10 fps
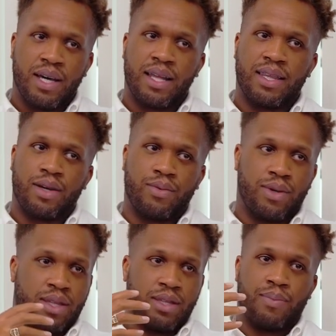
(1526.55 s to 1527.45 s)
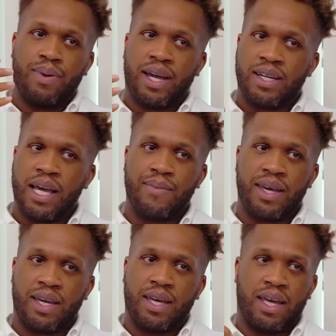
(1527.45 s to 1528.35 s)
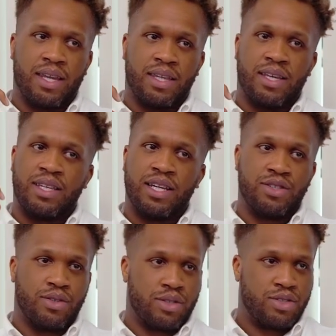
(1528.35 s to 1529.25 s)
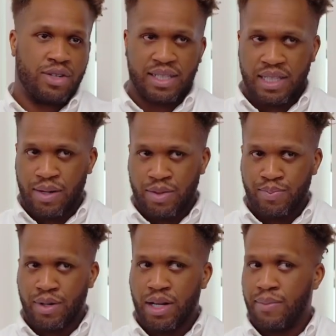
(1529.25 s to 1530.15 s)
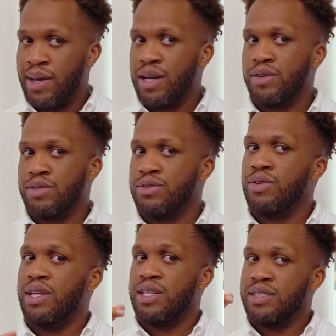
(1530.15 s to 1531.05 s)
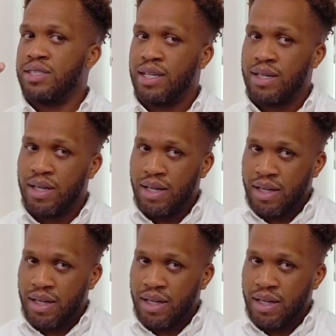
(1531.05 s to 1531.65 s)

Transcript: I think with the pandemic and the additional stress that was put on medical students and